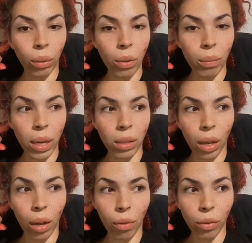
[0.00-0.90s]

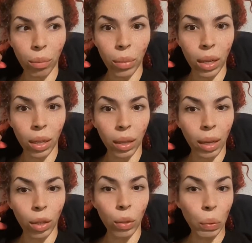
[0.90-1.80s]
moment of trial and
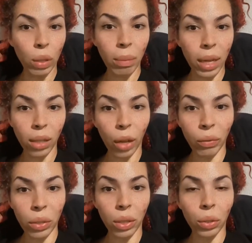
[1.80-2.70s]
error with
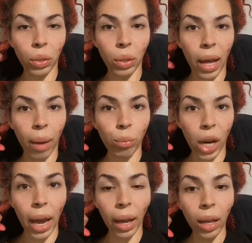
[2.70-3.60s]
myself and being
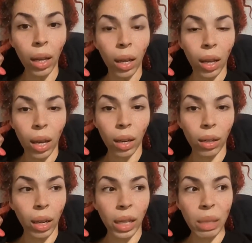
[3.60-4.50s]
using myself
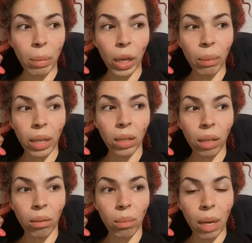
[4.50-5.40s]
as a little lab
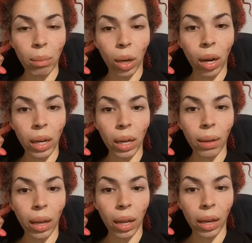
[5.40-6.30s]
rat
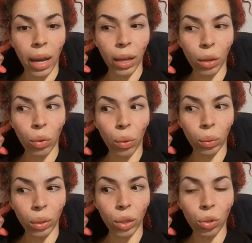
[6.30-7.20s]
and
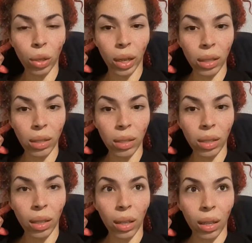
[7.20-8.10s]
experimenting with my body.
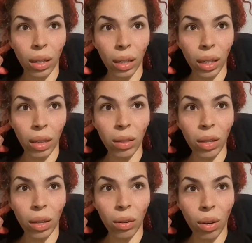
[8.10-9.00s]
And I could
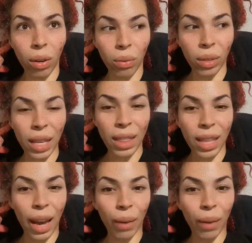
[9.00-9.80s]
only trust